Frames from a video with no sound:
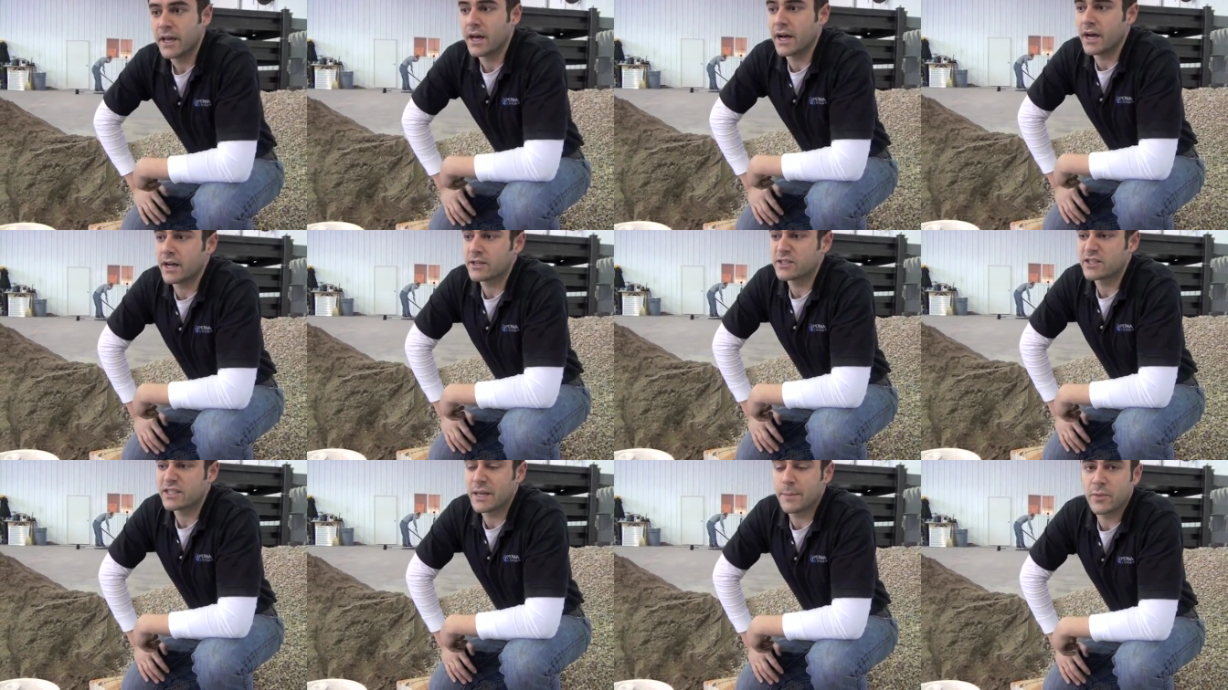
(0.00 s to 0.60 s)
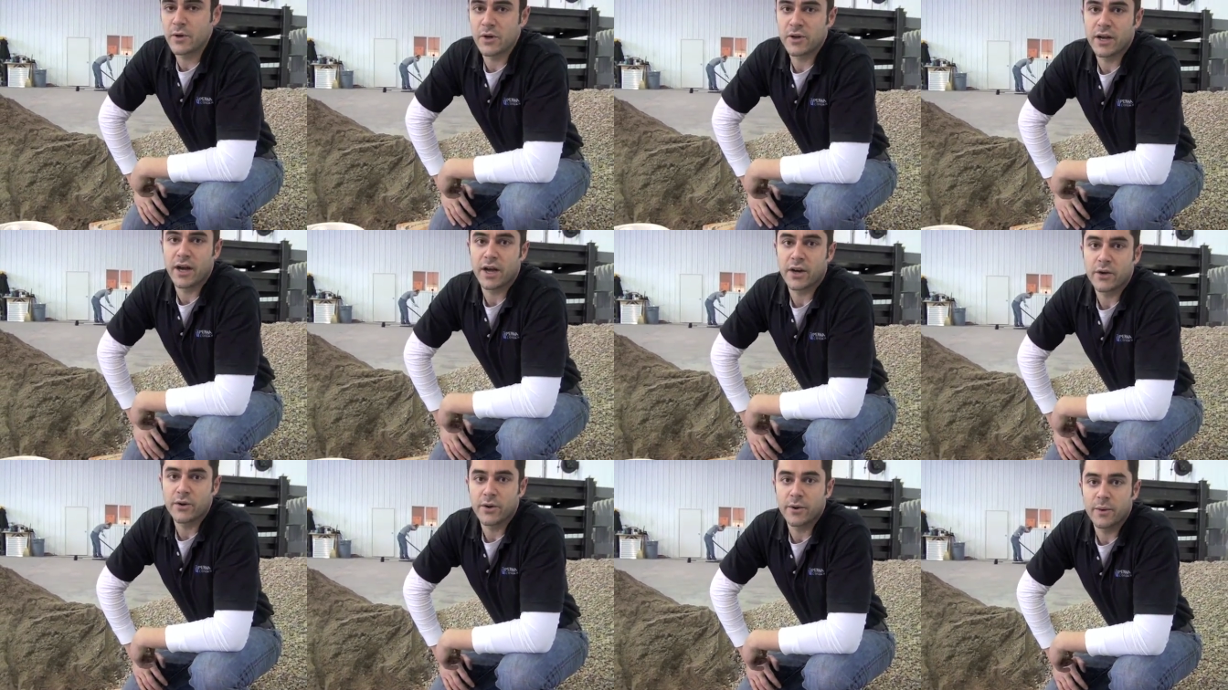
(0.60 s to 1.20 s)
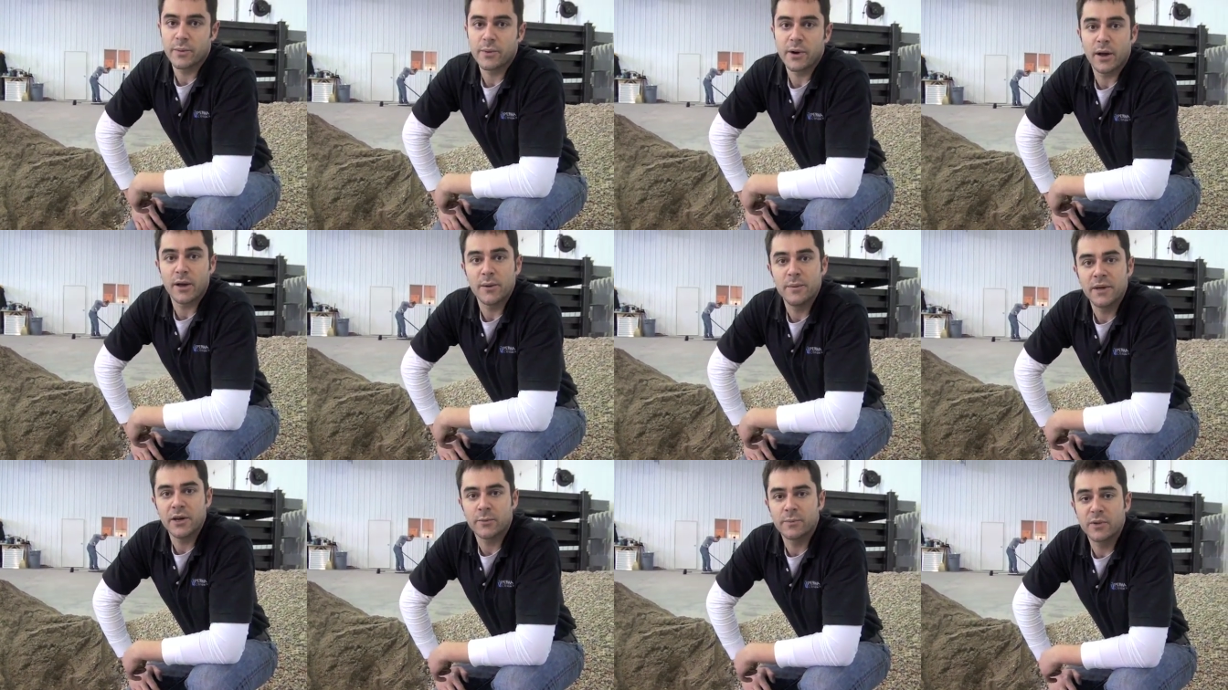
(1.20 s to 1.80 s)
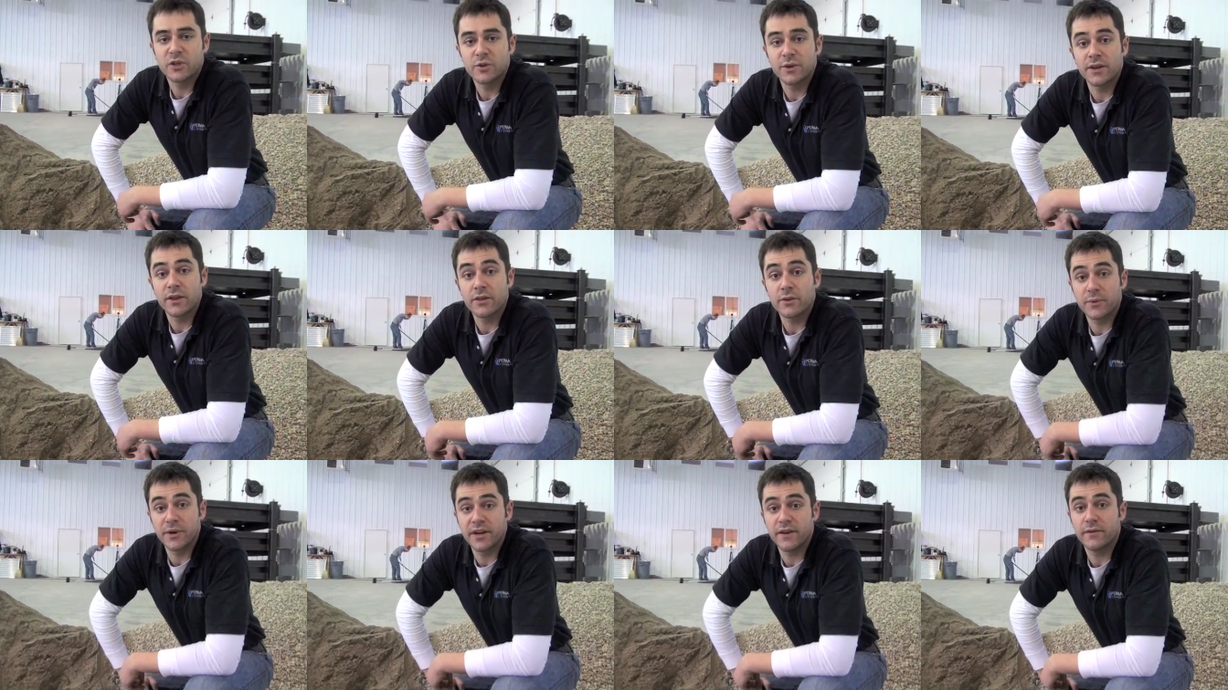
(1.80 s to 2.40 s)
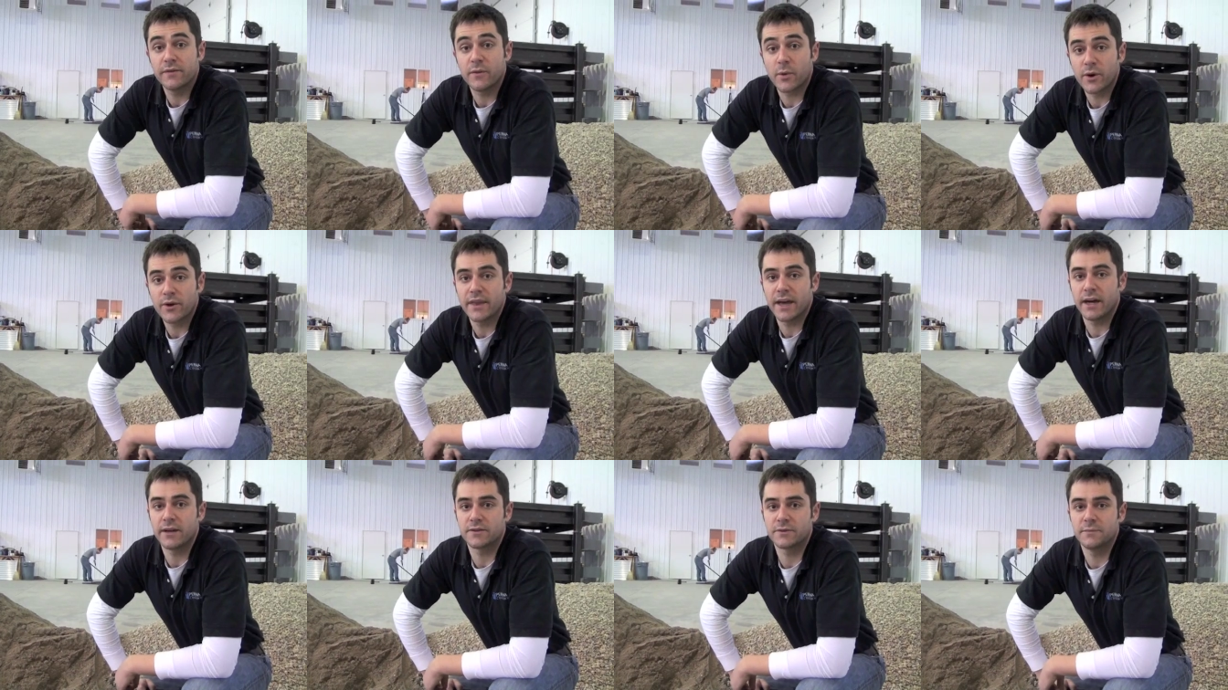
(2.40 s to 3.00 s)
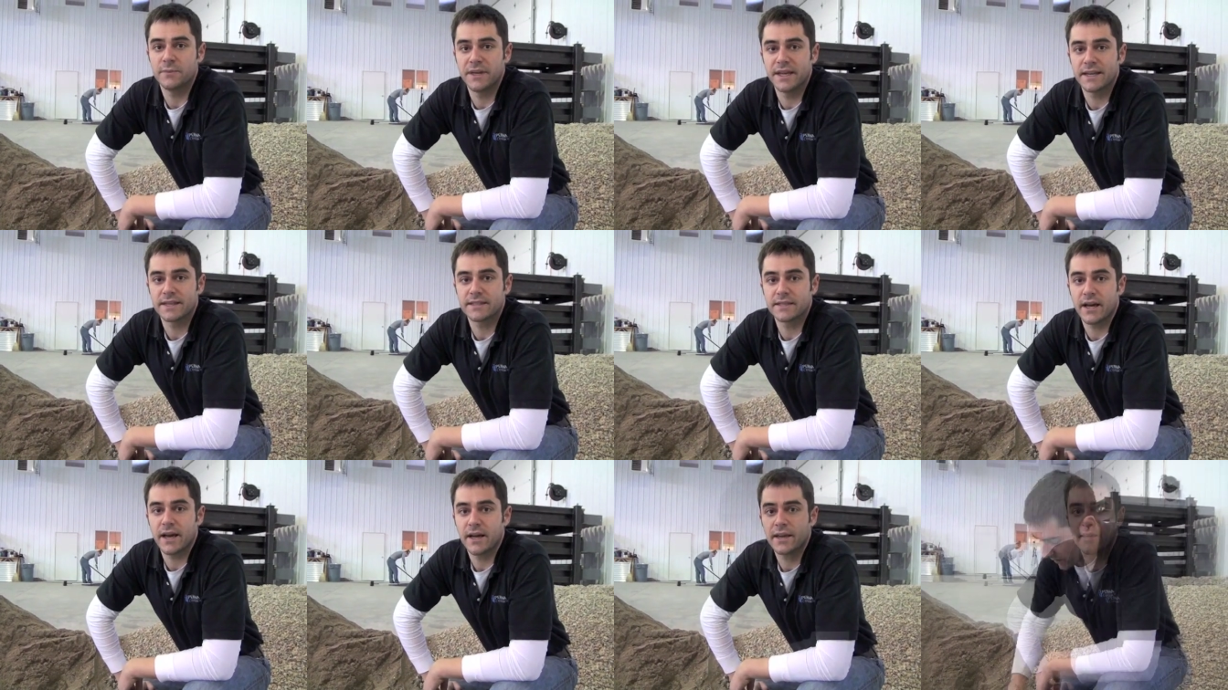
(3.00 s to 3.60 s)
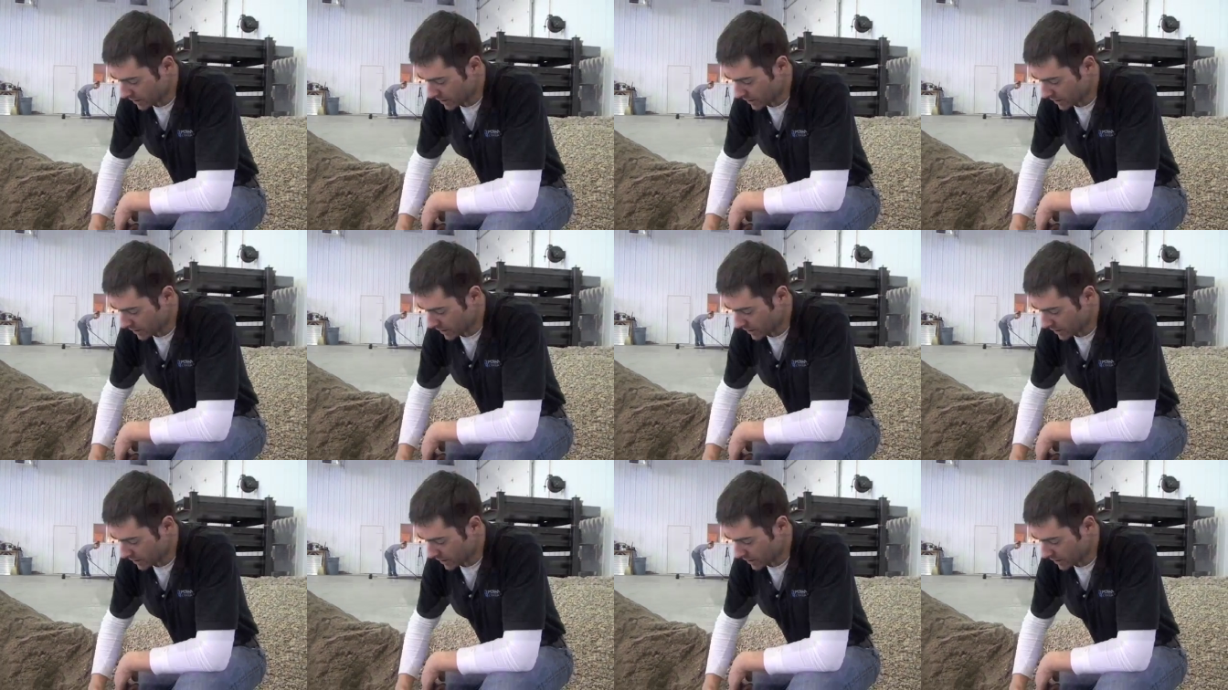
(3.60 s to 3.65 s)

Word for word: uh, typical concrete would probably be between three to 4,000 psi.